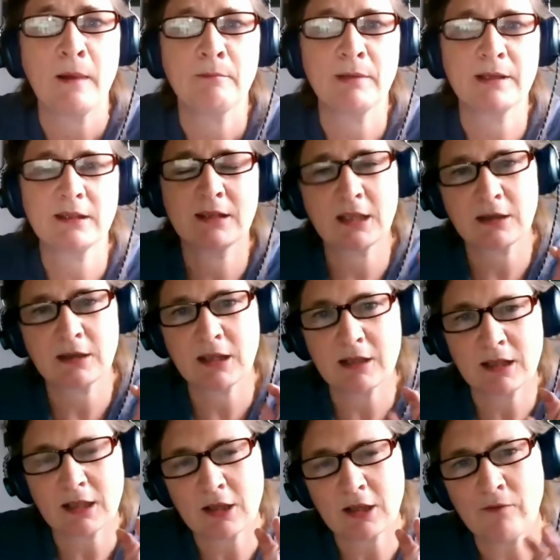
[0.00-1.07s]
But the, the,
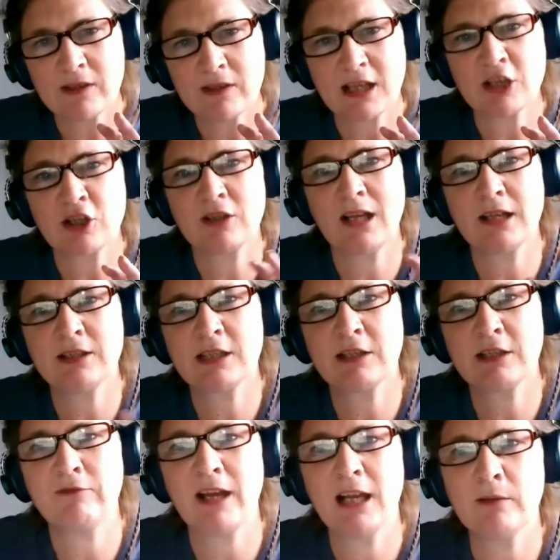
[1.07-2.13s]
the, conversation then
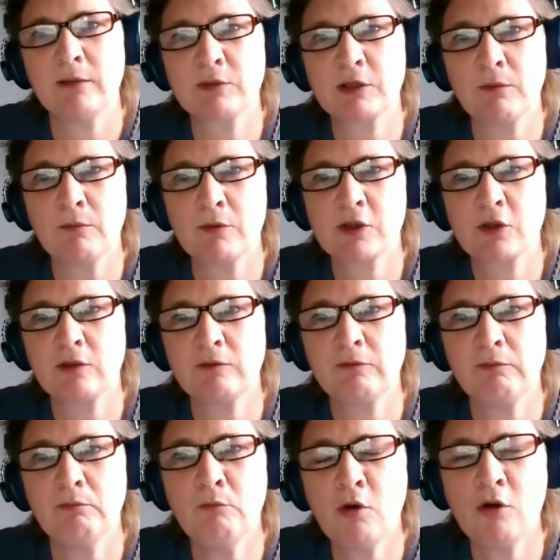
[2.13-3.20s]
developed sort of
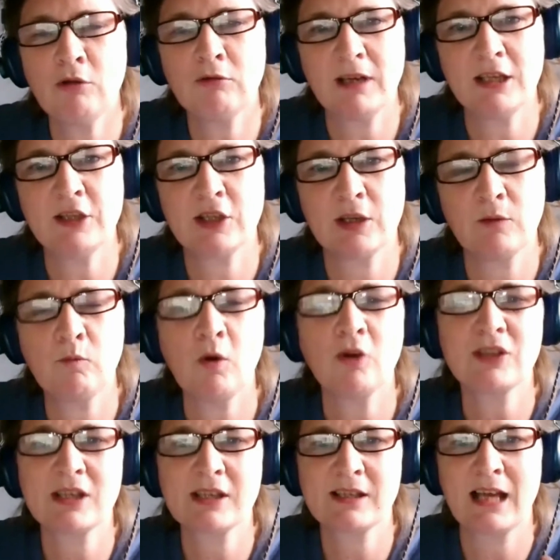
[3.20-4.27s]
more into
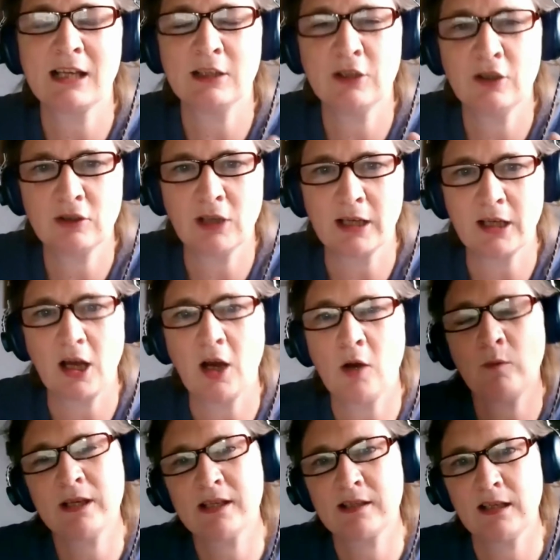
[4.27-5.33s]
what does that look like? Are
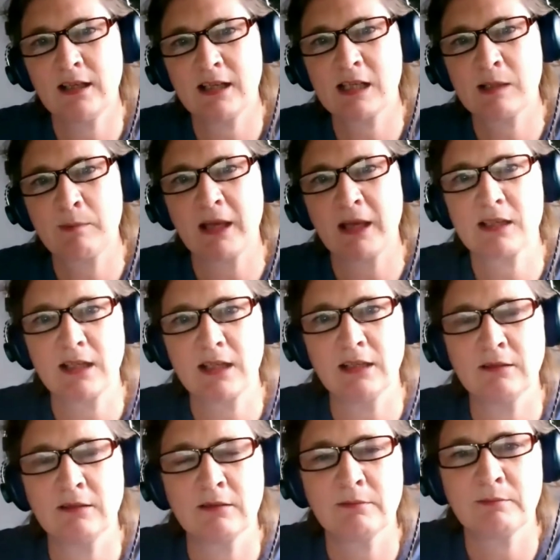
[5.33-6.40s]
we still
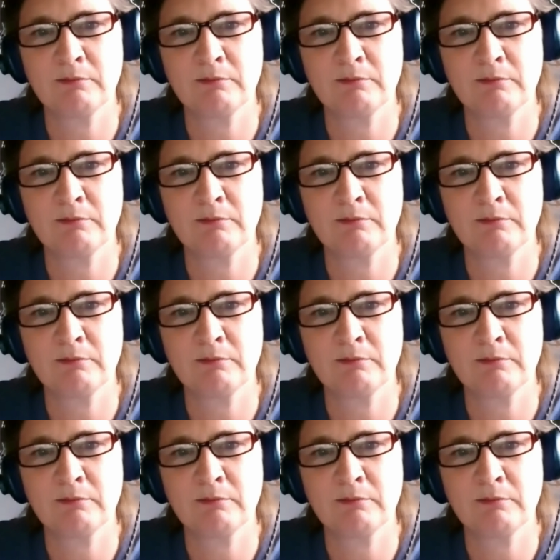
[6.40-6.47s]
expecting